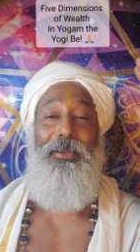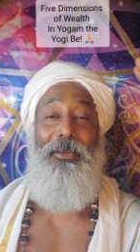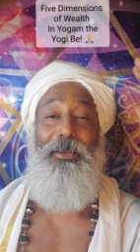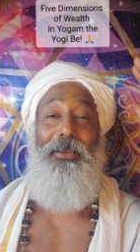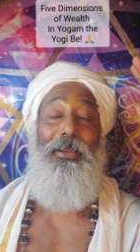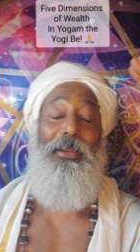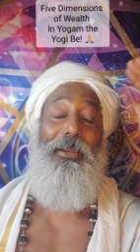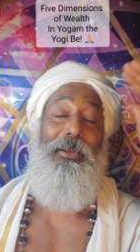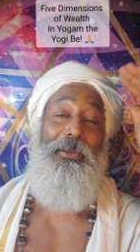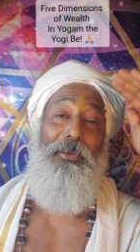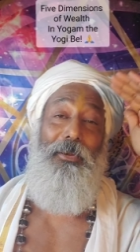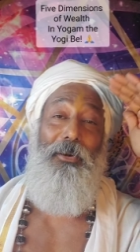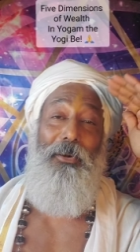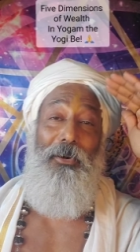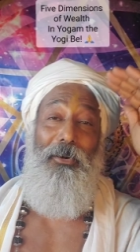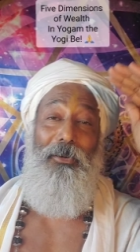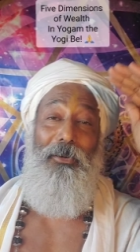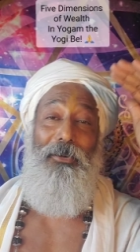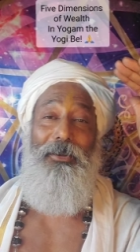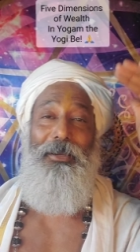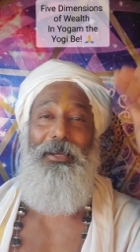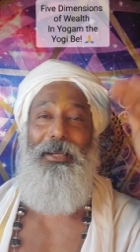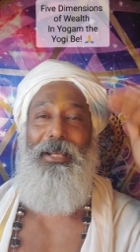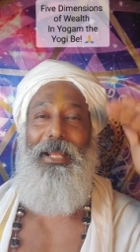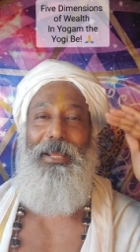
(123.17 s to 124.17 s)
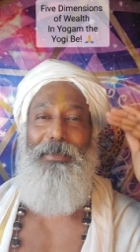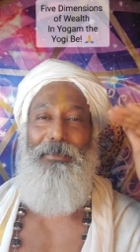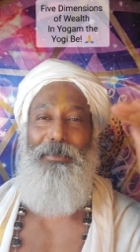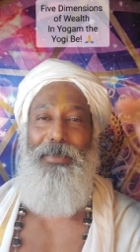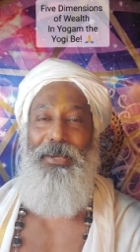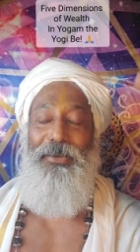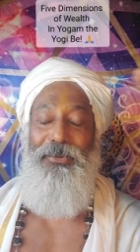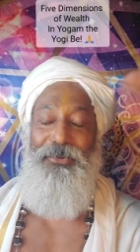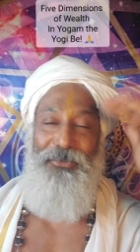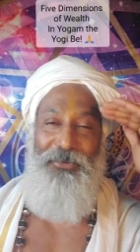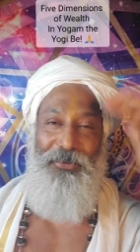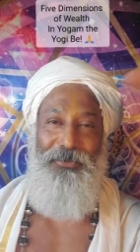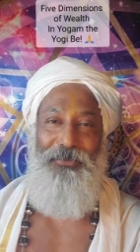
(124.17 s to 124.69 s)
and in all the
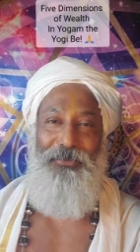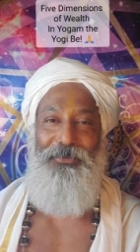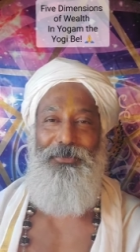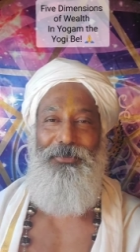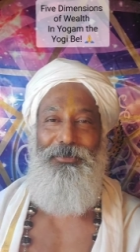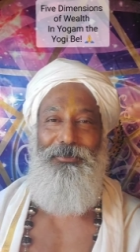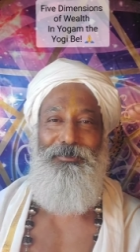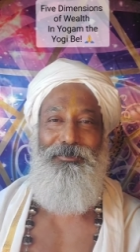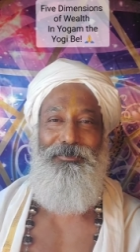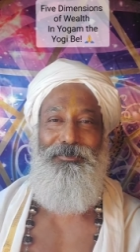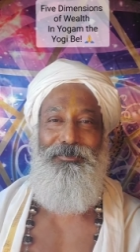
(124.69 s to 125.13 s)
dimensions.